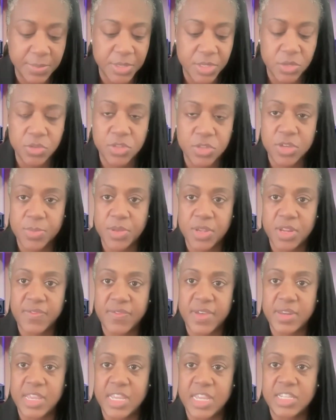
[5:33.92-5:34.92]
TMT Youth Community
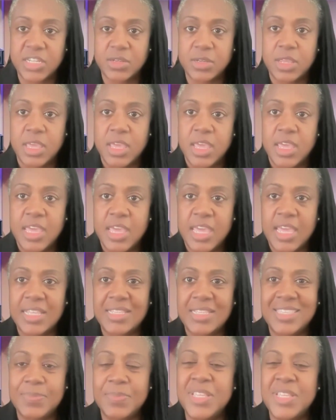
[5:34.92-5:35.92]
Foundation,
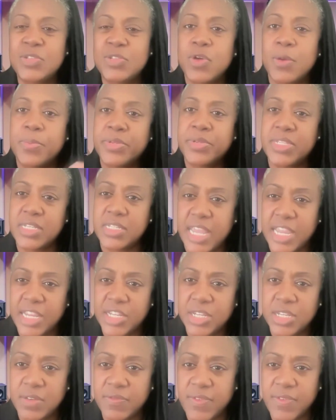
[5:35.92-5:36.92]
is the
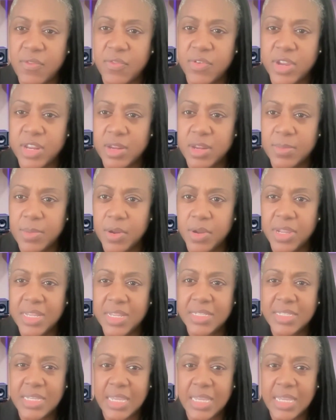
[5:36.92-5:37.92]
misrepresentation of African
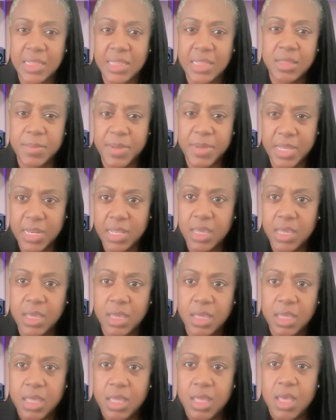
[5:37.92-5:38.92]
Americans in the
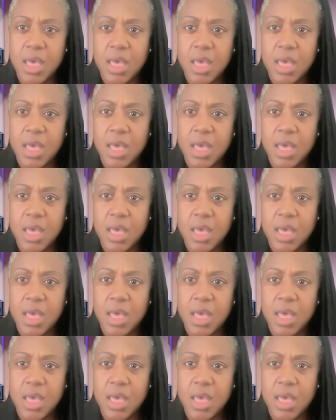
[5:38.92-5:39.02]
media,